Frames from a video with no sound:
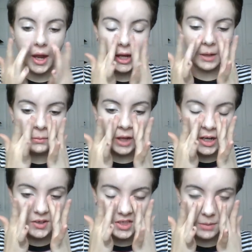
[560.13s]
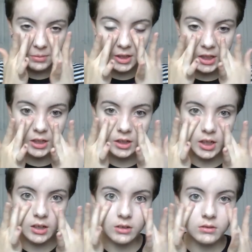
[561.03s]
And I'm kind of stippling it
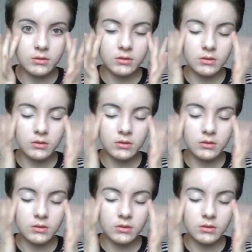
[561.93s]
in